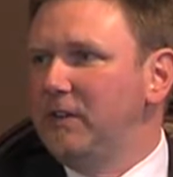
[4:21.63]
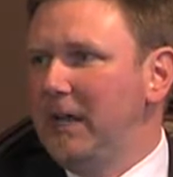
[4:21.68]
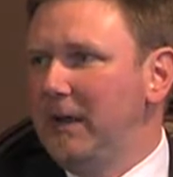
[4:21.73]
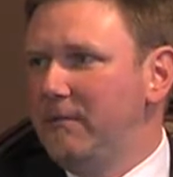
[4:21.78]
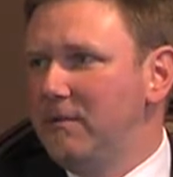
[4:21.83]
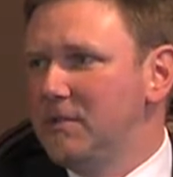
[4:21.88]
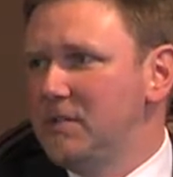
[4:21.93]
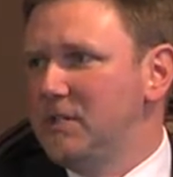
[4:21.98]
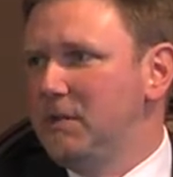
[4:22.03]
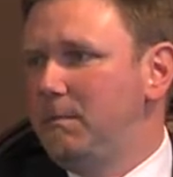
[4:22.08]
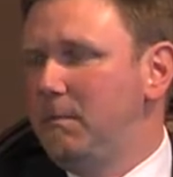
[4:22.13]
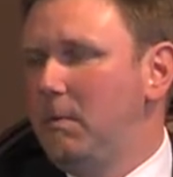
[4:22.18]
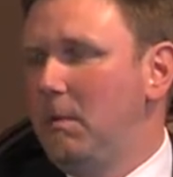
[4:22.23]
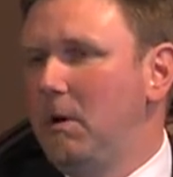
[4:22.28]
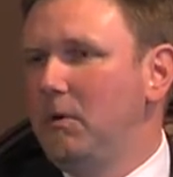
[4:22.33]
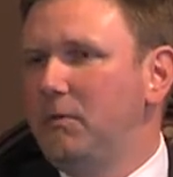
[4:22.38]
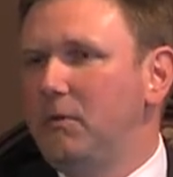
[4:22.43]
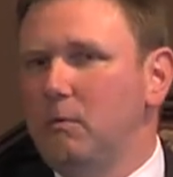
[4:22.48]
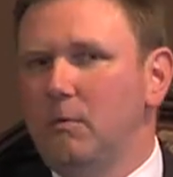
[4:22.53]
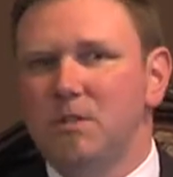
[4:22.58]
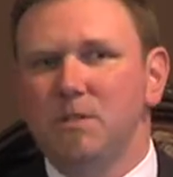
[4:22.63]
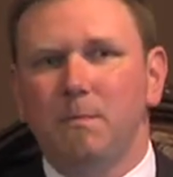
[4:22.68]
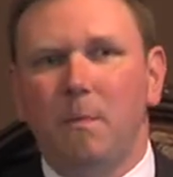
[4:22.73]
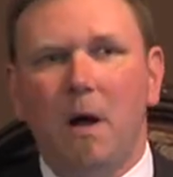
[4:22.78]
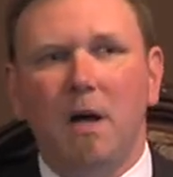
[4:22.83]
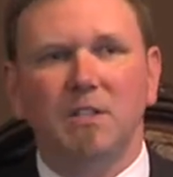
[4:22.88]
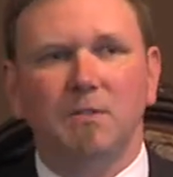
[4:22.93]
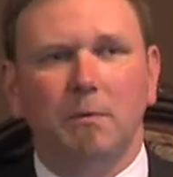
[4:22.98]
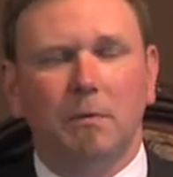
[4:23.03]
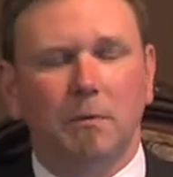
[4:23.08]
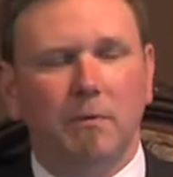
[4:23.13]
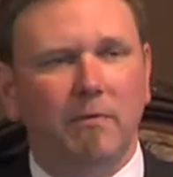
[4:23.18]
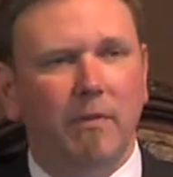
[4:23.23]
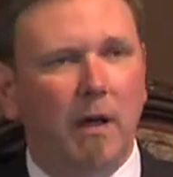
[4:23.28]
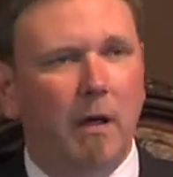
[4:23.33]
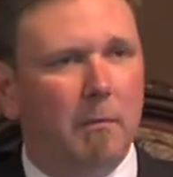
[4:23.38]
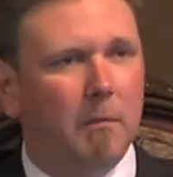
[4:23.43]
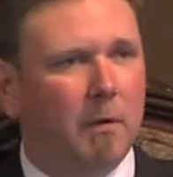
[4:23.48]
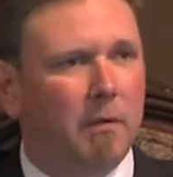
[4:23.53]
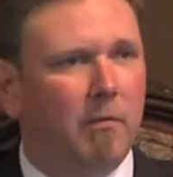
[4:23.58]
efforts to promote the responsible
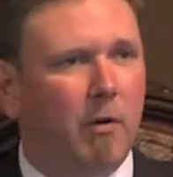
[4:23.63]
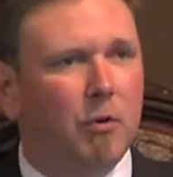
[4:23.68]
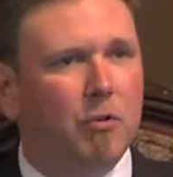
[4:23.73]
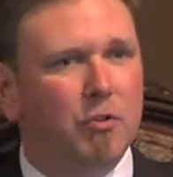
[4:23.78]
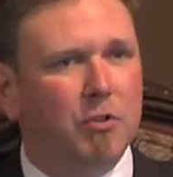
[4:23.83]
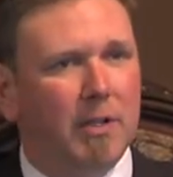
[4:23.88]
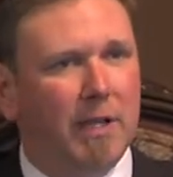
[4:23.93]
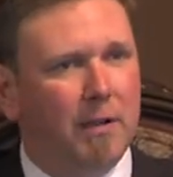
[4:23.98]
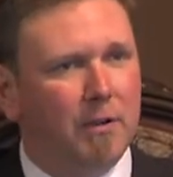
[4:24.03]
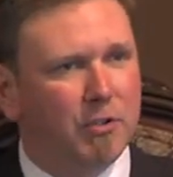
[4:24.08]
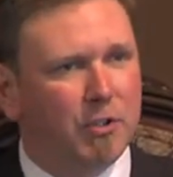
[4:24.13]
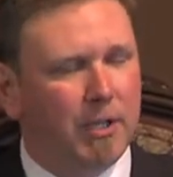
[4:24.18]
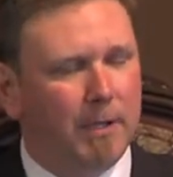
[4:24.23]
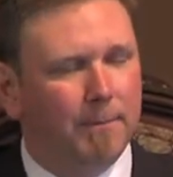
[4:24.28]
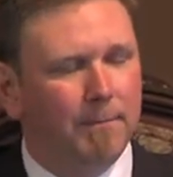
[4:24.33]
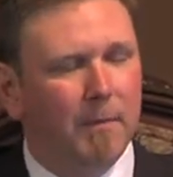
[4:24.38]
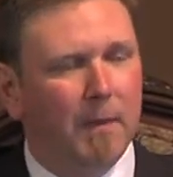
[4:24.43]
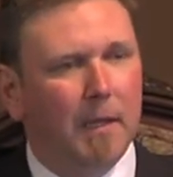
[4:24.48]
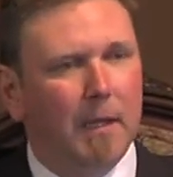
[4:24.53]
development of ocean energy.